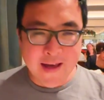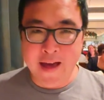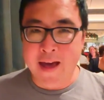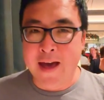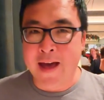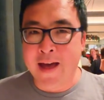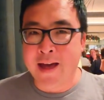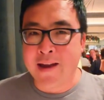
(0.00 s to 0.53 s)

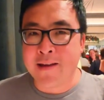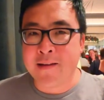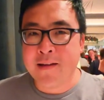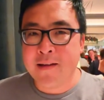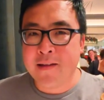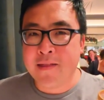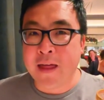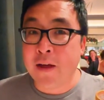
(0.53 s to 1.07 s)
And
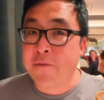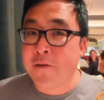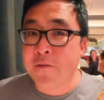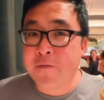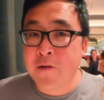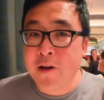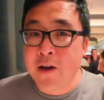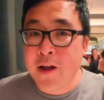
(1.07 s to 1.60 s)
thankful
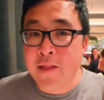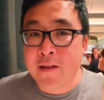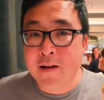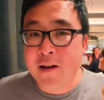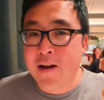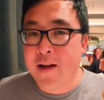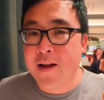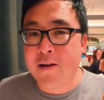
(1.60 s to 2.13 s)
for another
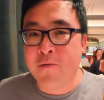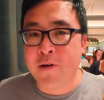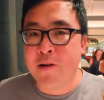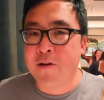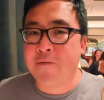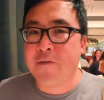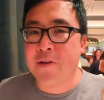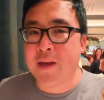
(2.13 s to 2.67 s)
uh,
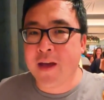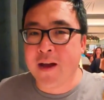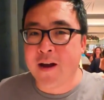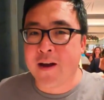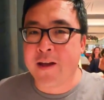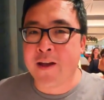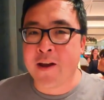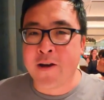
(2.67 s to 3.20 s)
wonderful year.
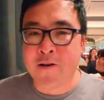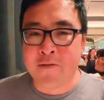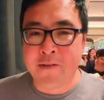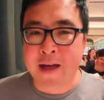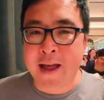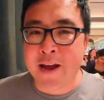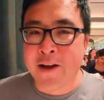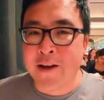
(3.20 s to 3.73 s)
You know, we
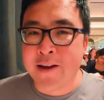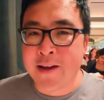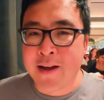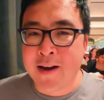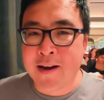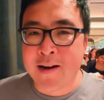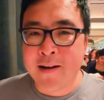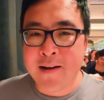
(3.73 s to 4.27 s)
had a good
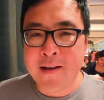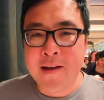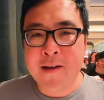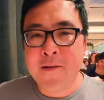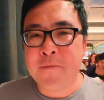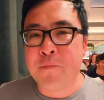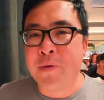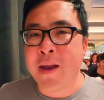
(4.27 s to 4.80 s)
year
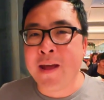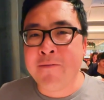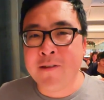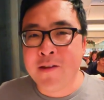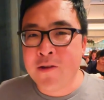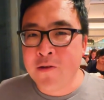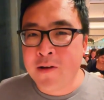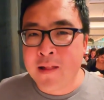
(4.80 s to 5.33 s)
been able
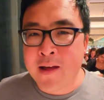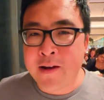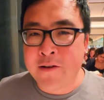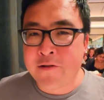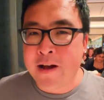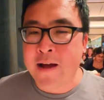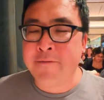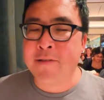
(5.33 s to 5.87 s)
to do a lot of
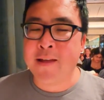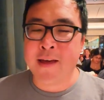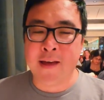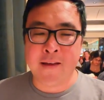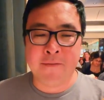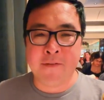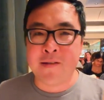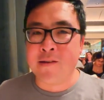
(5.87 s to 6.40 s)
traveling,
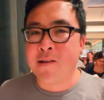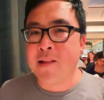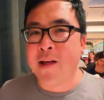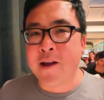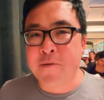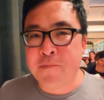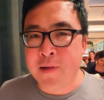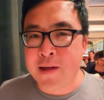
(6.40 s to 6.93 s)
visit a
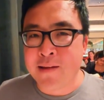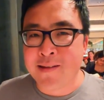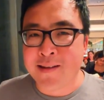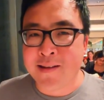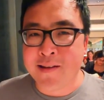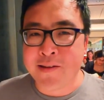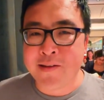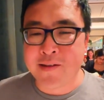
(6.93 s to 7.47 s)
lot of
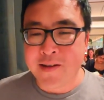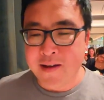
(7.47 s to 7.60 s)
places.